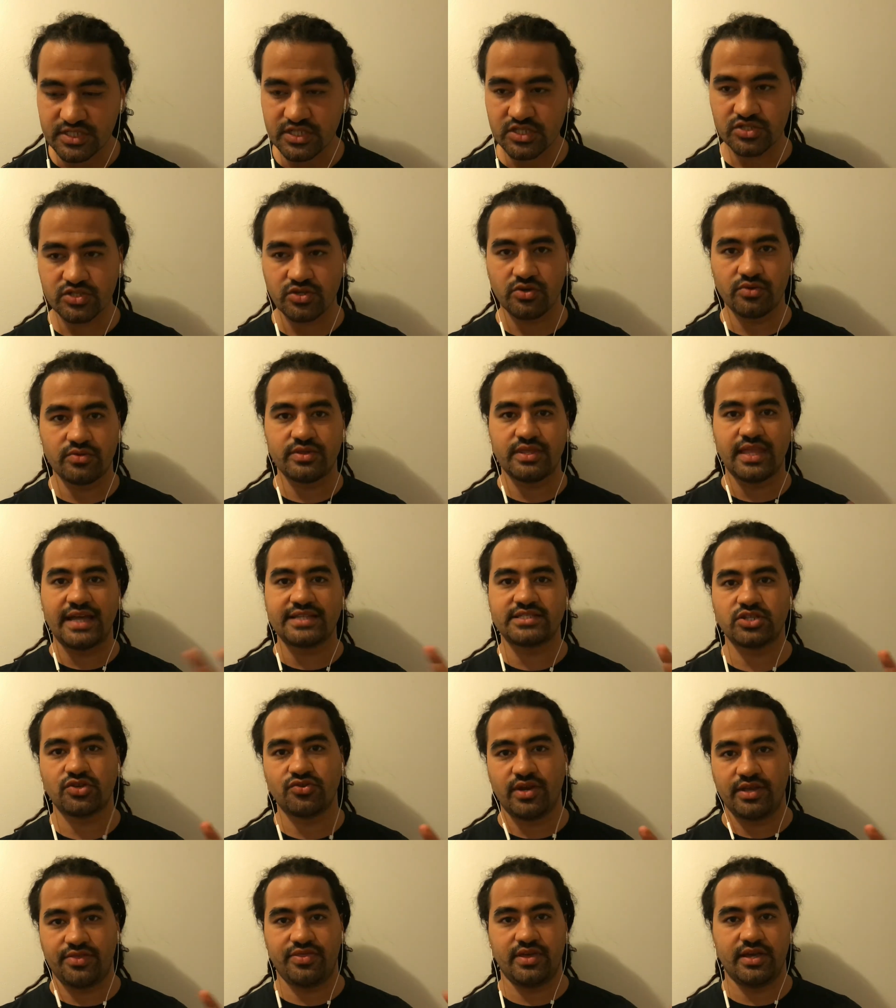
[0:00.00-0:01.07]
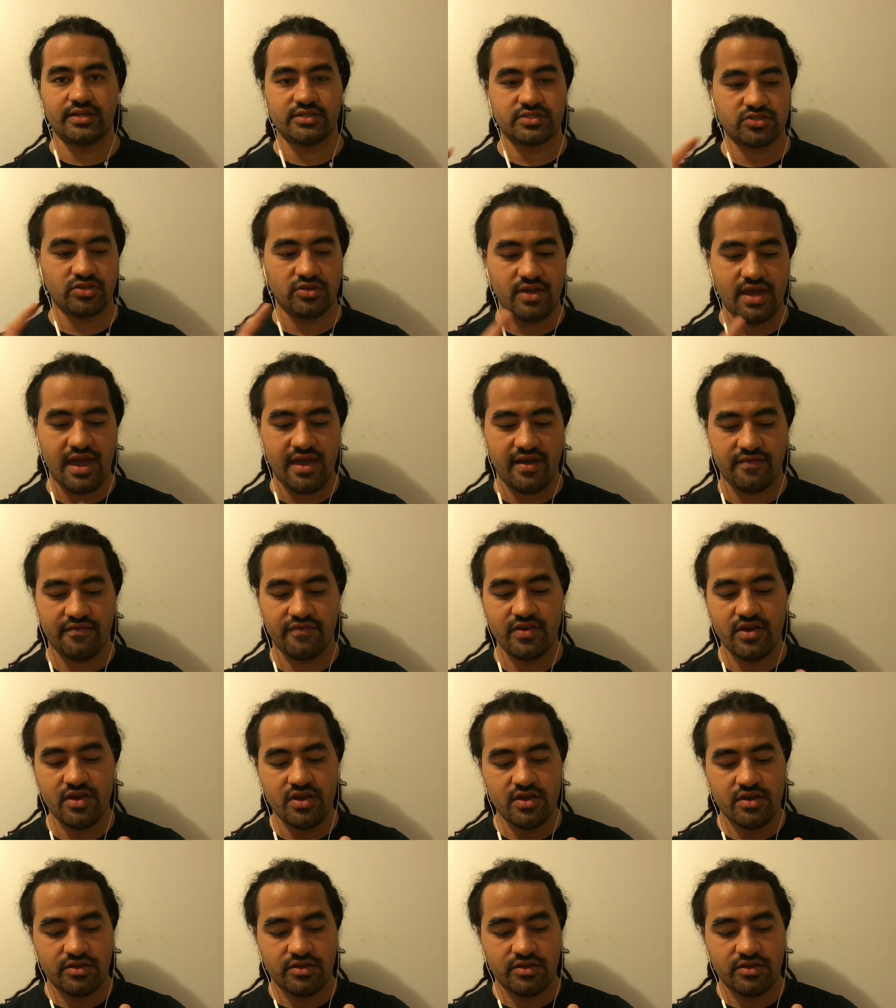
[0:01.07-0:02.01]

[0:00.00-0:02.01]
So that's a great thing. So you have